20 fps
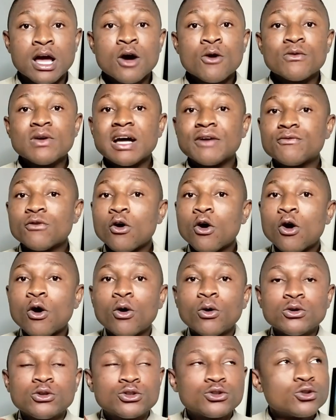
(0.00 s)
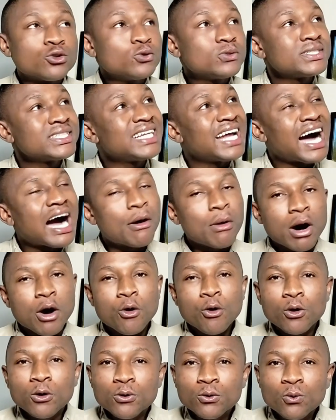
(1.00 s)
We have all chosen our
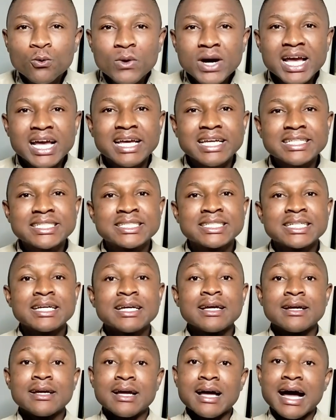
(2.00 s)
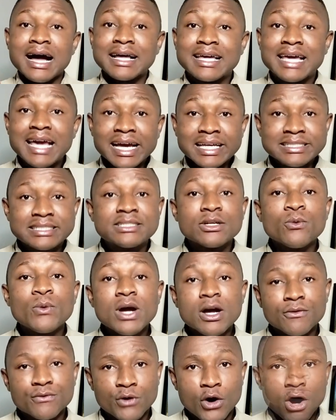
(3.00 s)
own ways against the way
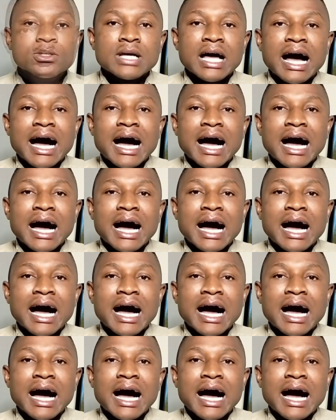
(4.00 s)
of God.